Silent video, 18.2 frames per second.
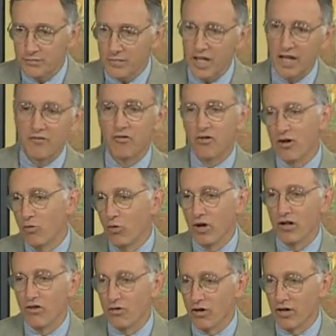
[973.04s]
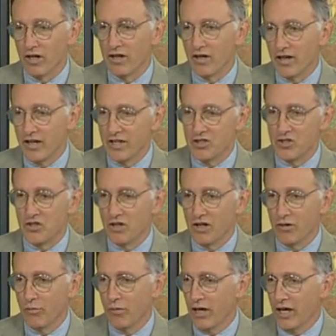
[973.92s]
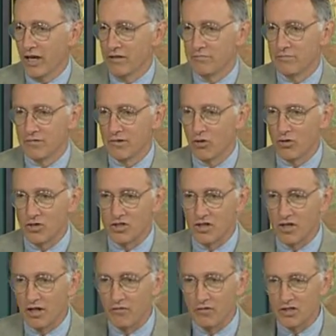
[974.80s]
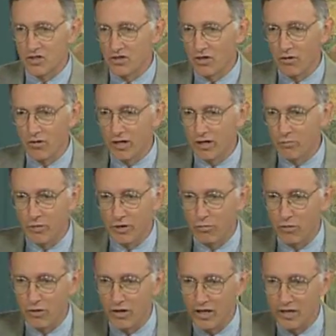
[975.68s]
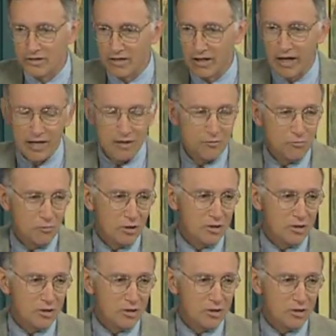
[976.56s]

not very well-organized young man. Of course, none of us know any people like that.